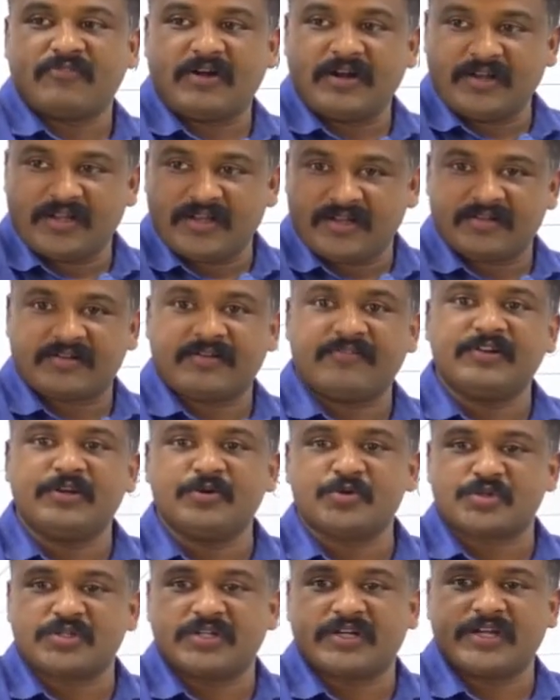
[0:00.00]
one uh,
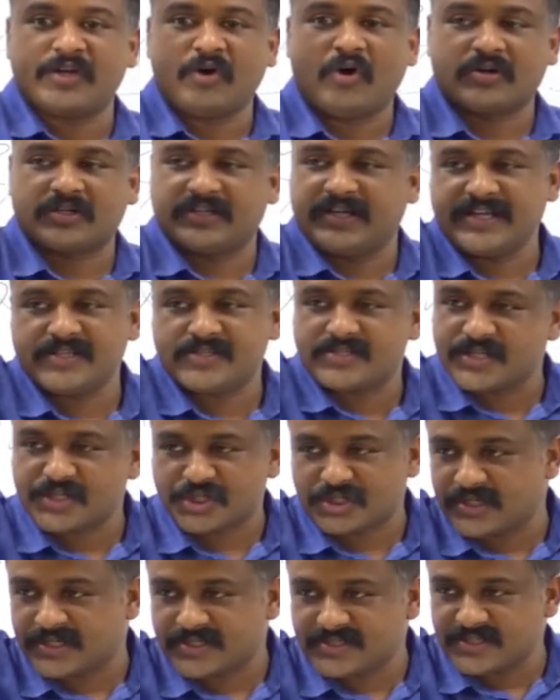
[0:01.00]
revolutionary
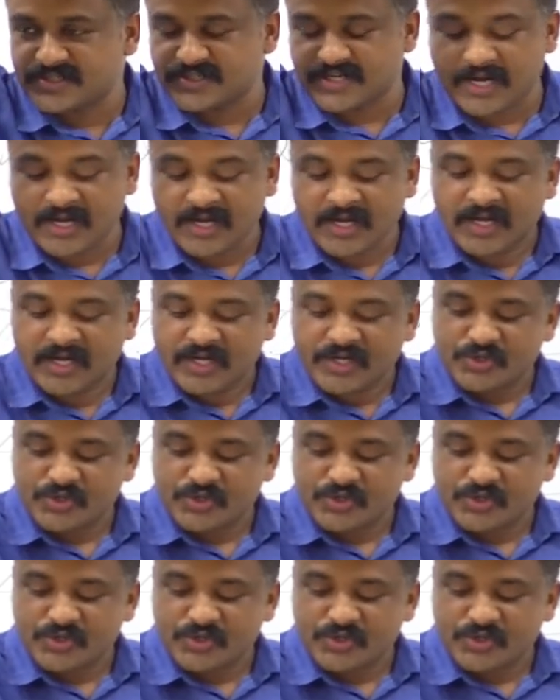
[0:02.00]
organization, et cetera.